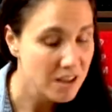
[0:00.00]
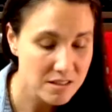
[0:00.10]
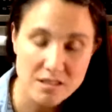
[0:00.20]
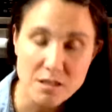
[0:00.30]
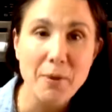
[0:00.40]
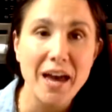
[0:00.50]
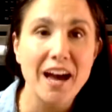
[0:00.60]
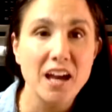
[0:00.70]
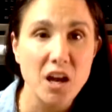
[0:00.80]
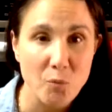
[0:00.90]
sit
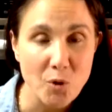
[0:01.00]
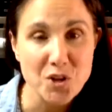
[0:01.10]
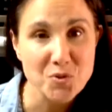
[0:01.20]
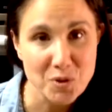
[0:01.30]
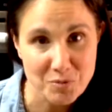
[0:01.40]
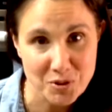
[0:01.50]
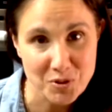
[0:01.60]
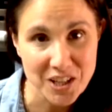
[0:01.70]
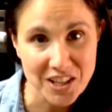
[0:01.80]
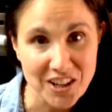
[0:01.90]
back and watch what I'm
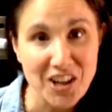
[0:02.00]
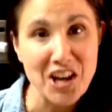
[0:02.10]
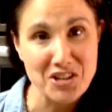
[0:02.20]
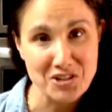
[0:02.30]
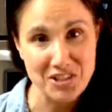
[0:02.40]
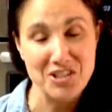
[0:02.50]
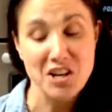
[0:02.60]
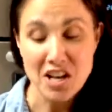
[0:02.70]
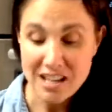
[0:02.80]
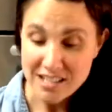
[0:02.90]
doing here, and you can
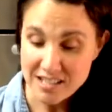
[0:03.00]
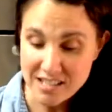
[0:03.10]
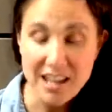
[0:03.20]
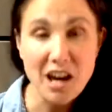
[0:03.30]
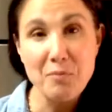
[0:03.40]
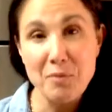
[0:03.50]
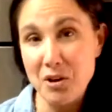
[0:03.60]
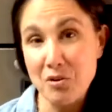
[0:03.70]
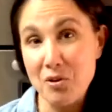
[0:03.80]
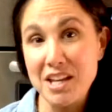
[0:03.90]
see how to make
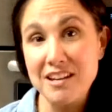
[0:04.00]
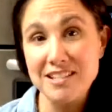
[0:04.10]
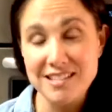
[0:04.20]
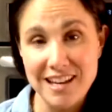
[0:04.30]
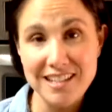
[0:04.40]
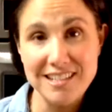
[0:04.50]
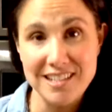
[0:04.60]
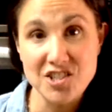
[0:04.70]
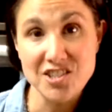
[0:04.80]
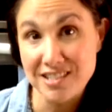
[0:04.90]
a great side
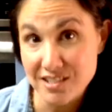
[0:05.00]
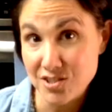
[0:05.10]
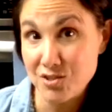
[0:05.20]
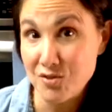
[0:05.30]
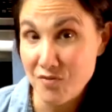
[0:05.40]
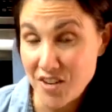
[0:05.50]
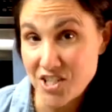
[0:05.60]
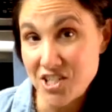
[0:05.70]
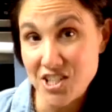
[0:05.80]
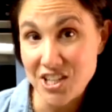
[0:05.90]
dish that's also
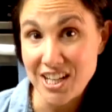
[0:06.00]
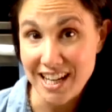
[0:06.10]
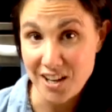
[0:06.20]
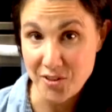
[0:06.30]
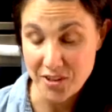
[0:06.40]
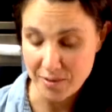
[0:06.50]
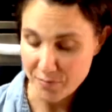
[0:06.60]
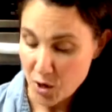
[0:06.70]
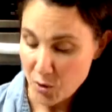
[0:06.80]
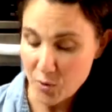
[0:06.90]
vegetarian and healthy.
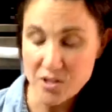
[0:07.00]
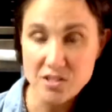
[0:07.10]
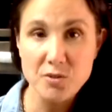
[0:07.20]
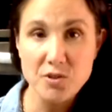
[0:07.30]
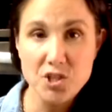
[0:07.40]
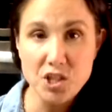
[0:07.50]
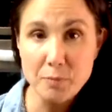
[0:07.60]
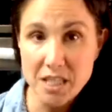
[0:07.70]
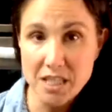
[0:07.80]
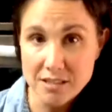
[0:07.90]
We're going to start with our
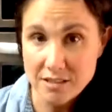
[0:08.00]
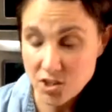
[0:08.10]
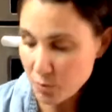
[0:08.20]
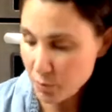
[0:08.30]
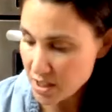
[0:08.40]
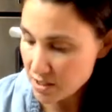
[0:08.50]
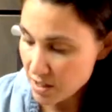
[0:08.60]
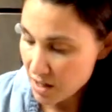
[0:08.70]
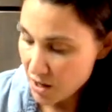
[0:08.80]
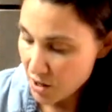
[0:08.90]
chickpeas.
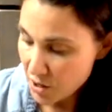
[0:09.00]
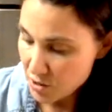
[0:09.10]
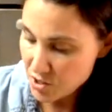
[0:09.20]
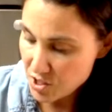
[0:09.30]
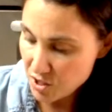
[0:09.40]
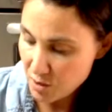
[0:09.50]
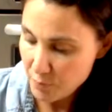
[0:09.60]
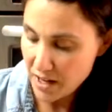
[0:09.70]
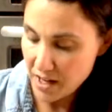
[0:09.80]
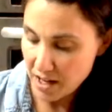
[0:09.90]
We'll start
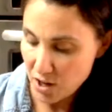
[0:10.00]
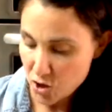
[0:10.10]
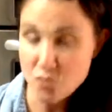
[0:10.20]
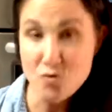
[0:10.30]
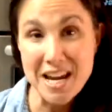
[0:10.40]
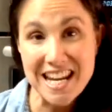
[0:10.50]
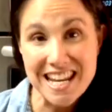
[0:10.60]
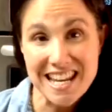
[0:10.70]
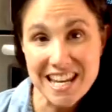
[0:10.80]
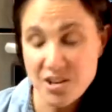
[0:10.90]
by
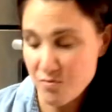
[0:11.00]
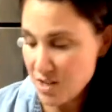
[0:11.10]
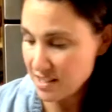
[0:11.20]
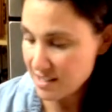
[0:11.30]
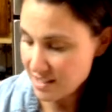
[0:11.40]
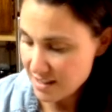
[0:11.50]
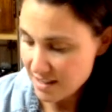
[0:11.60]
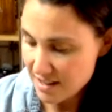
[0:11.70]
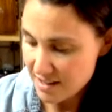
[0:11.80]
draining and rinsing